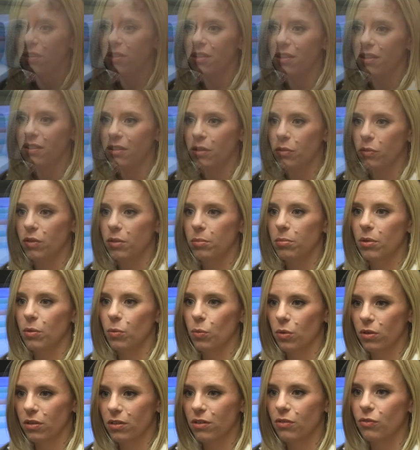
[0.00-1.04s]
everything that we'd
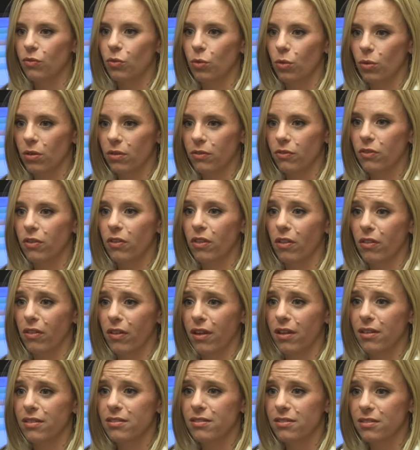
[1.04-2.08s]
been working for the
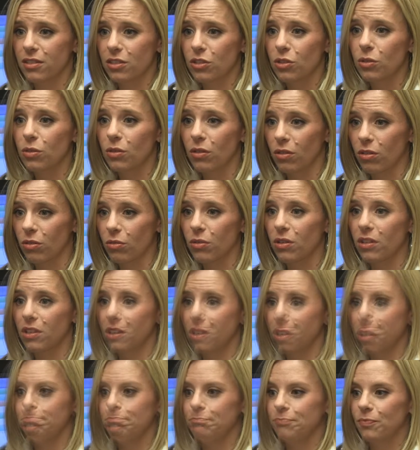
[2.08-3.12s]
last 2 to 3
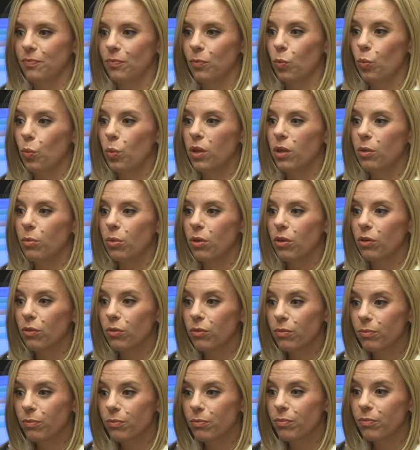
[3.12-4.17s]
years. We
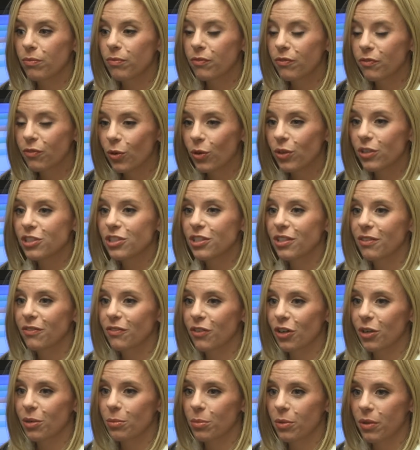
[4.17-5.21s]
were fortunate,
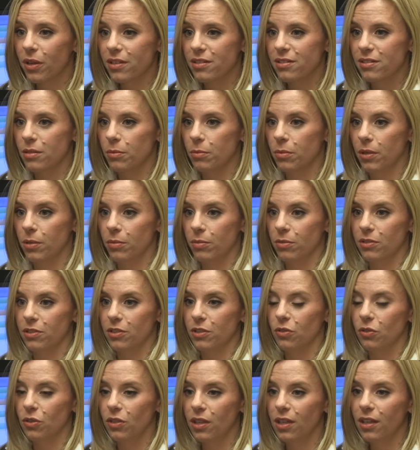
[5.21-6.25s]
very blessed to be able
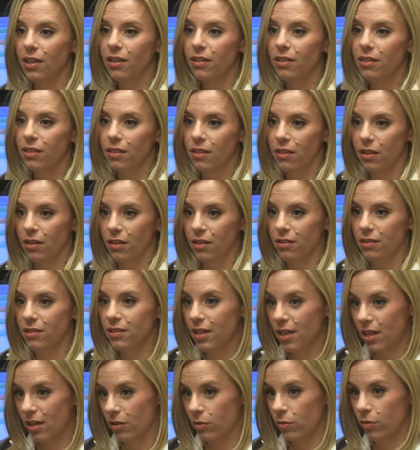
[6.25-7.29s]
to get the
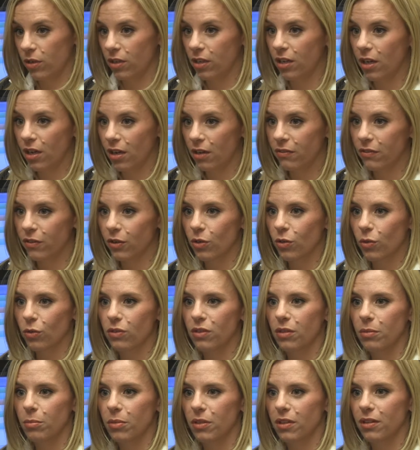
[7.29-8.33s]
data recovered,
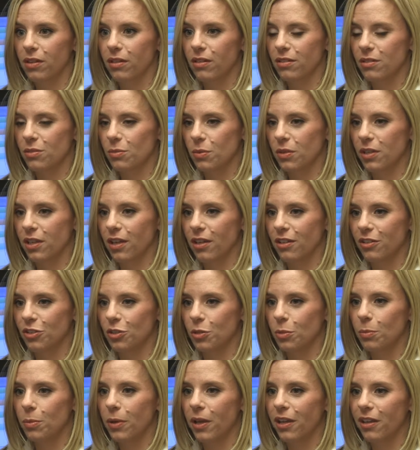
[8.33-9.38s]
only because we had
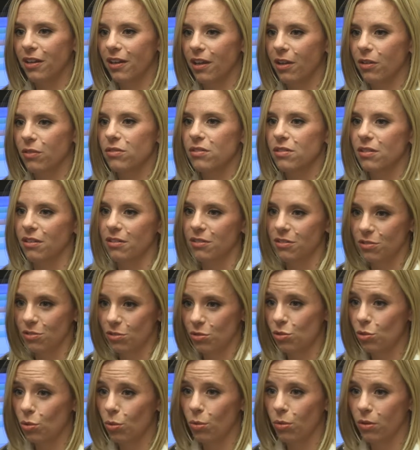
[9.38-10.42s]
to pay an outside
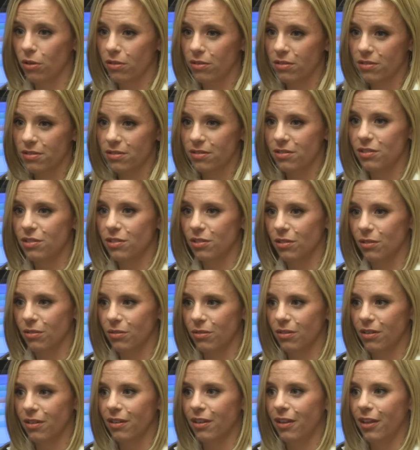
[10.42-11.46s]
source
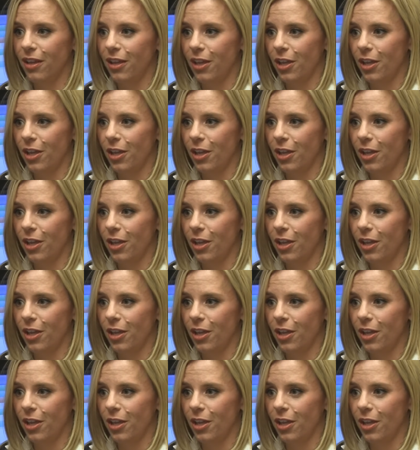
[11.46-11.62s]
to